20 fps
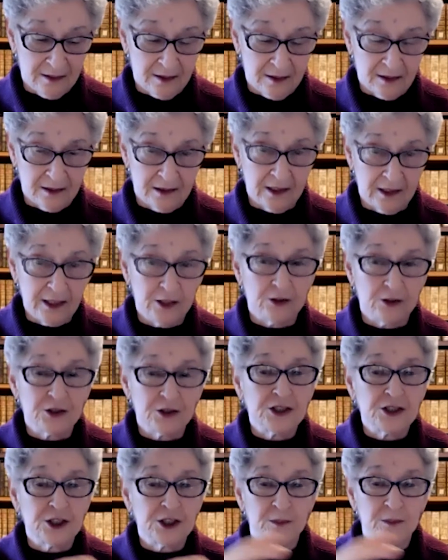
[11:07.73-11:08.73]

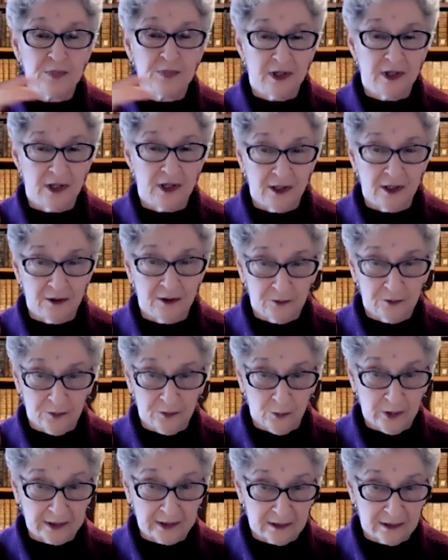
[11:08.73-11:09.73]
leadership of
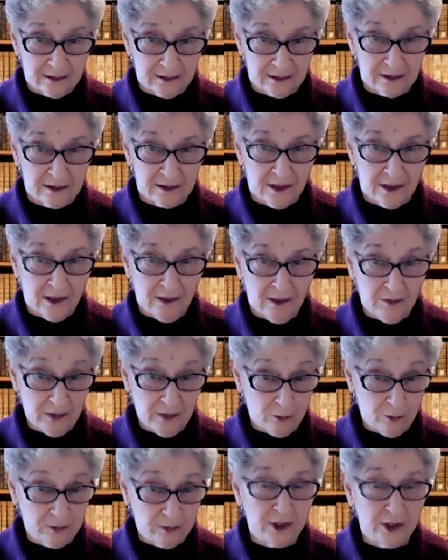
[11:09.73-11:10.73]

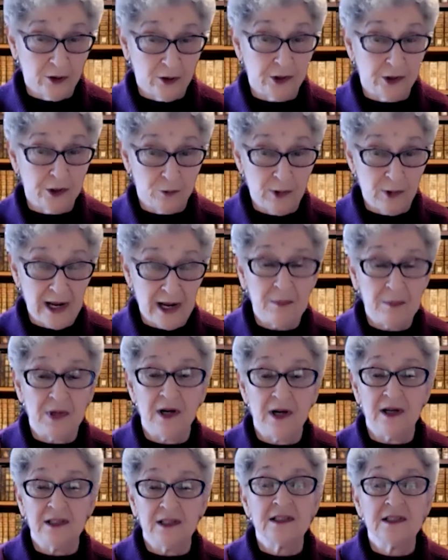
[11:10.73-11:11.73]
the early
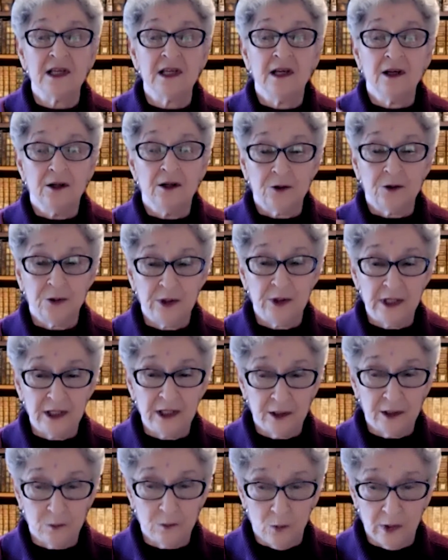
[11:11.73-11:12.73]
rabbis,
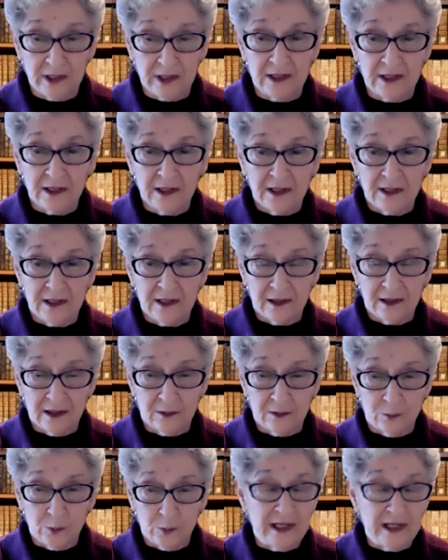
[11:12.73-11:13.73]
creating what
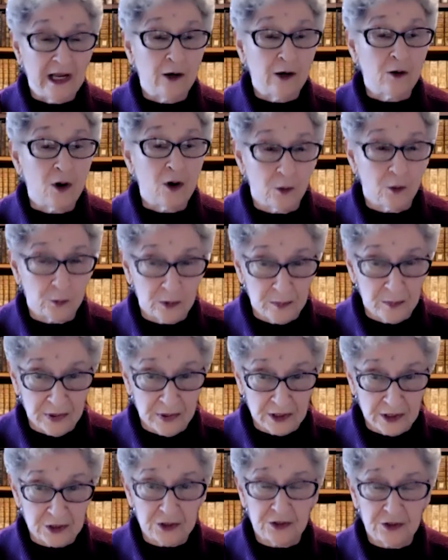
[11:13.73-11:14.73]
we now call
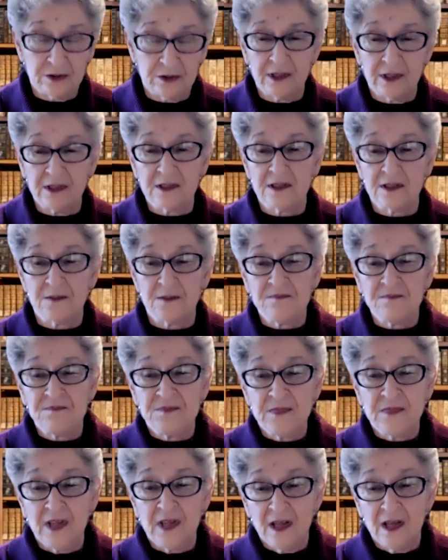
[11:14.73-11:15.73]
rabbinic Judaism,
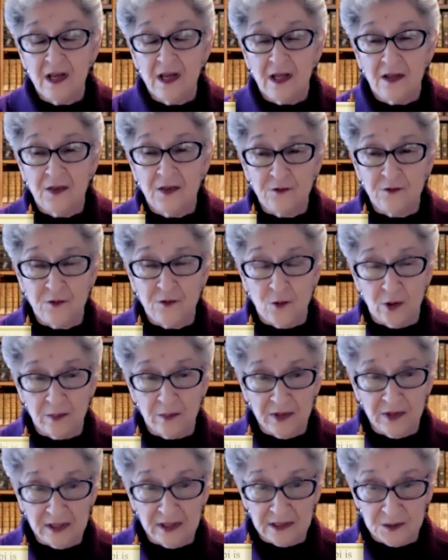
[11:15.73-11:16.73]
the form
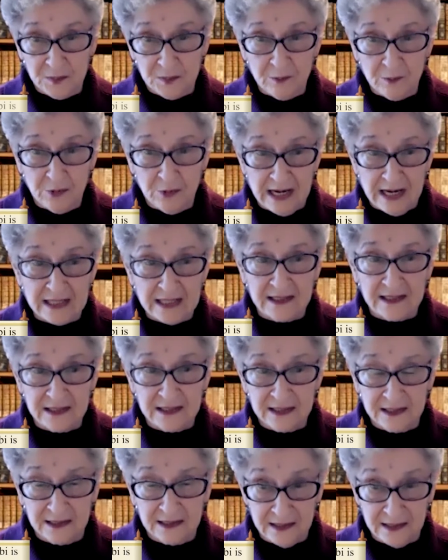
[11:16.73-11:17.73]
that's been
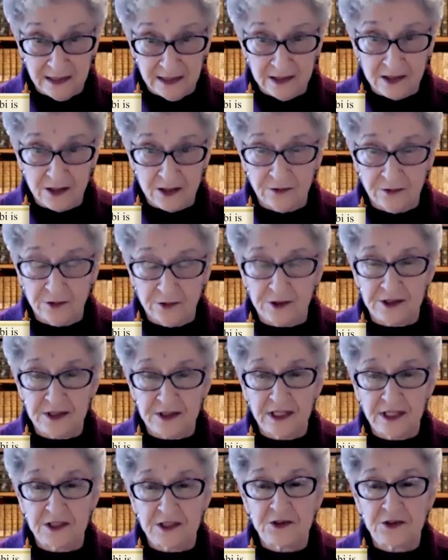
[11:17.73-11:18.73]
practiced since the first
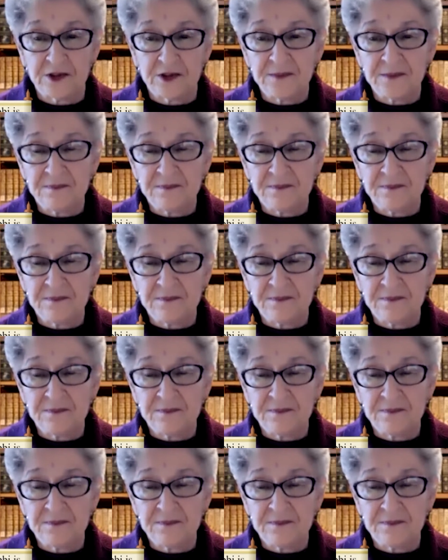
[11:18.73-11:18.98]
century.